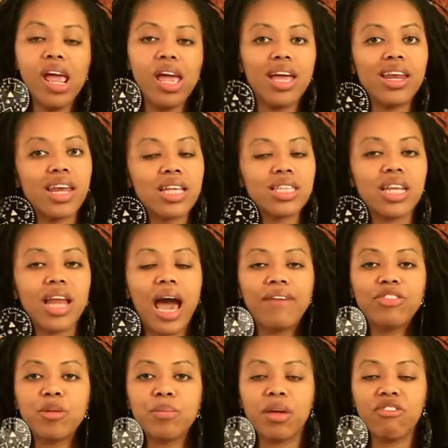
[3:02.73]
It doesn't
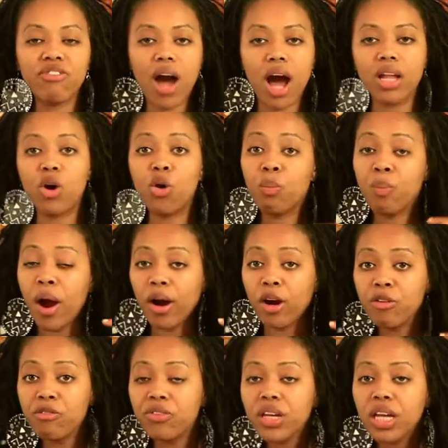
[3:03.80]
have to be followed
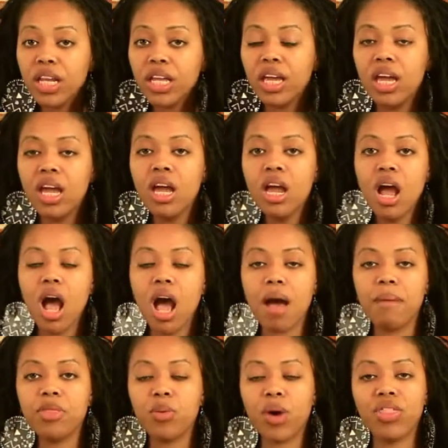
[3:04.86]
perfectly
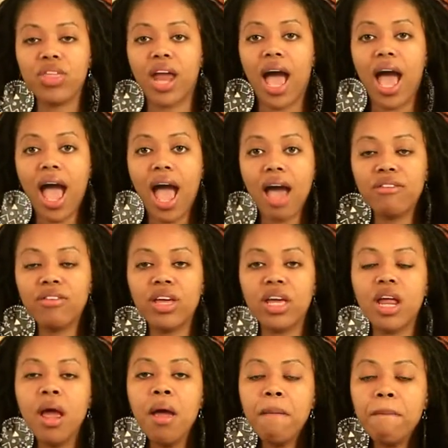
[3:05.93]
um, the way that I have
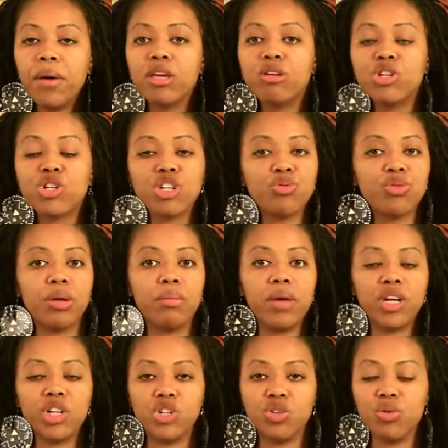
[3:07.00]
it, but you just want to
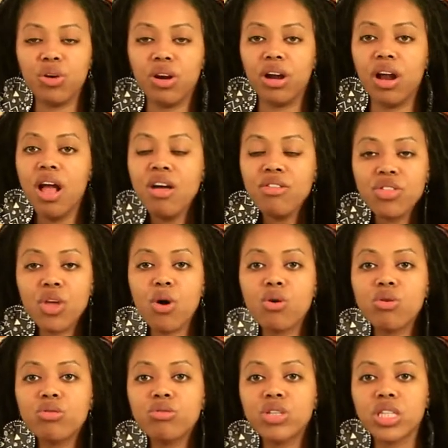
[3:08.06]
make sure
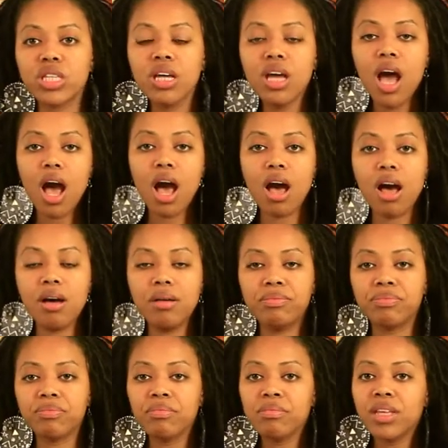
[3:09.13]
those
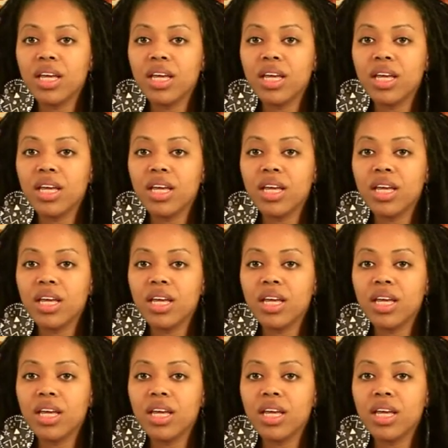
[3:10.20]
um,